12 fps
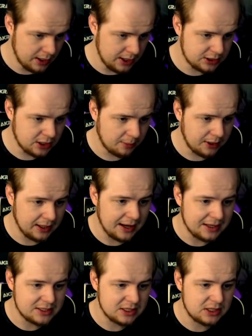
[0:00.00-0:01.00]
is coming in
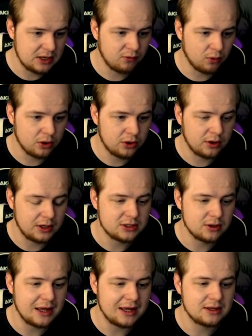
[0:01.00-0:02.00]
at sixty-four thirty.
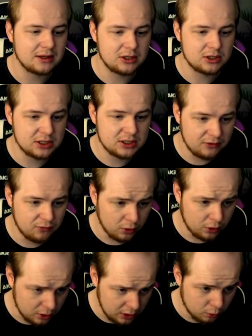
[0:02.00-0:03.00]
So that
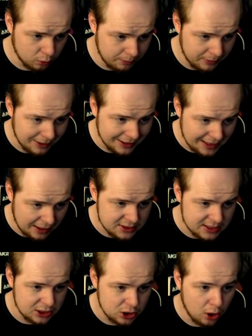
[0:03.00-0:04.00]
sixty-four thirty would be my
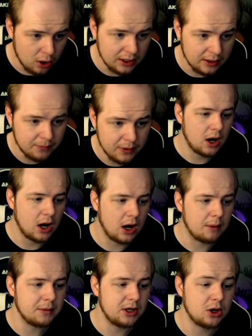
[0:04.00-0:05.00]
downside target.
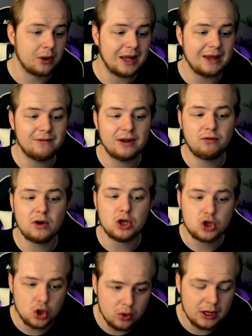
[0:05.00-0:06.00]
Um, you know, even if we
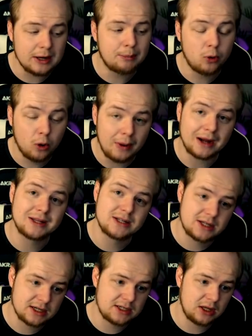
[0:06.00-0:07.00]
do get a pullback to
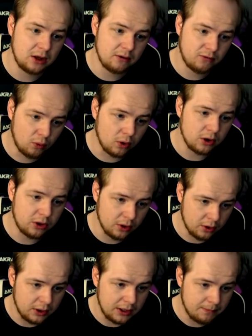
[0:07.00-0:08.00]
sixty-four
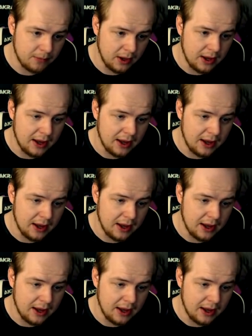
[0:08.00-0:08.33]
thirty